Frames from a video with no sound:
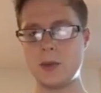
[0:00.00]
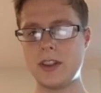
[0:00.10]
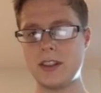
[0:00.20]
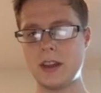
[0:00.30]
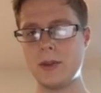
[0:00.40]
what
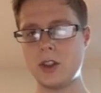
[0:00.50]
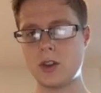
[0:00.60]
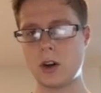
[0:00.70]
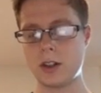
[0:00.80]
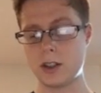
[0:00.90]
these images
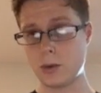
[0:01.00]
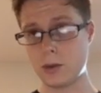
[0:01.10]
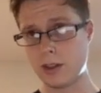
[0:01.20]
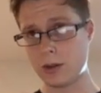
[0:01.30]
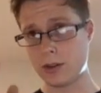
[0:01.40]
are is
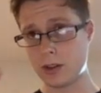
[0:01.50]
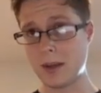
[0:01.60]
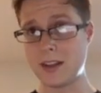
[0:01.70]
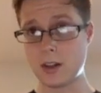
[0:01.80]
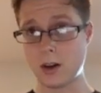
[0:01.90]
they'll
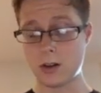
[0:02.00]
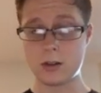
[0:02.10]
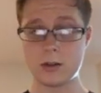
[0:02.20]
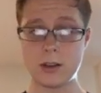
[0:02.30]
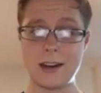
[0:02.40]
display the
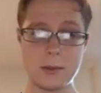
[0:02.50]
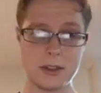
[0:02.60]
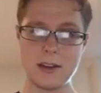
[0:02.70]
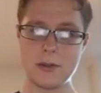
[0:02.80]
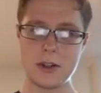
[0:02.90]
kernels. I almost
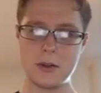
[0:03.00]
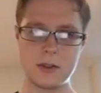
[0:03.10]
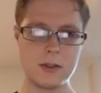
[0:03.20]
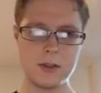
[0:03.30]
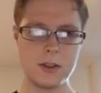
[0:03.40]
never use
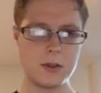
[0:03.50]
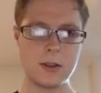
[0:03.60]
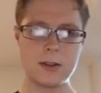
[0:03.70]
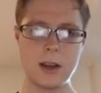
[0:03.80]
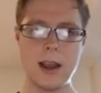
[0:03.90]
this, is useless.